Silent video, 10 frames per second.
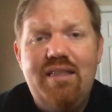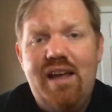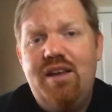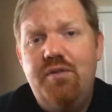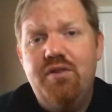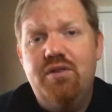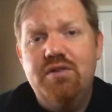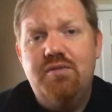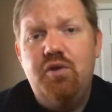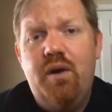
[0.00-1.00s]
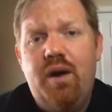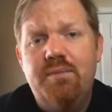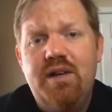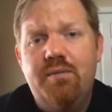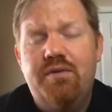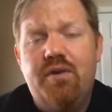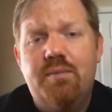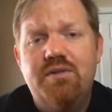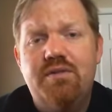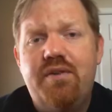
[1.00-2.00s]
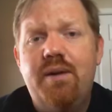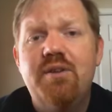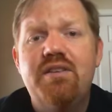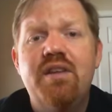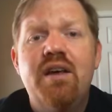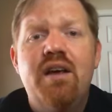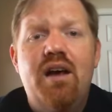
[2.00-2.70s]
Thank you for those of you who helped out with Farmers to Families.